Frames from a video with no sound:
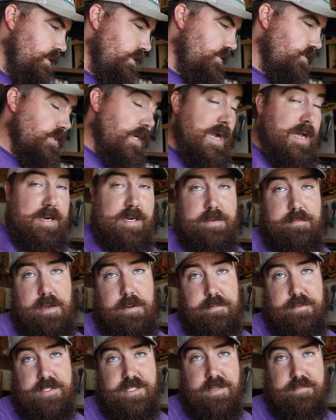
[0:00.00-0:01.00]
trying to come
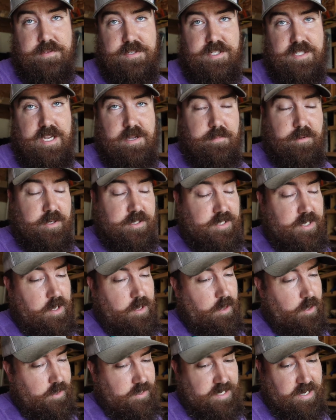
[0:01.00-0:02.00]
up with something similar. It's
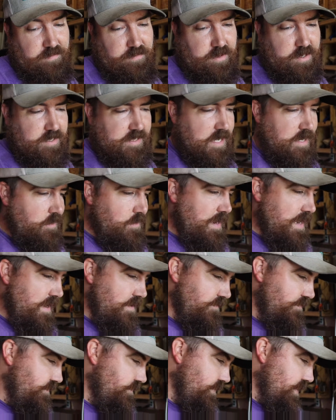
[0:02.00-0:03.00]
going to look different because I don't
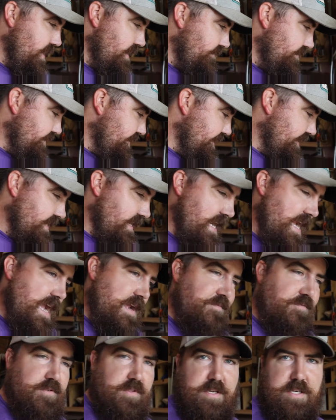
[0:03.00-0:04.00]
have everything that I
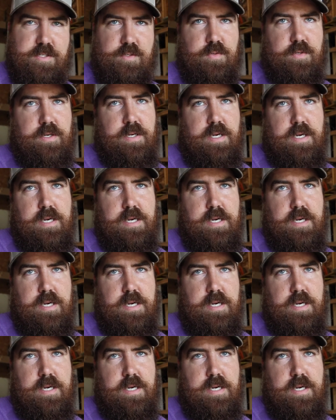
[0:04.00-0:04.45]
had for this one.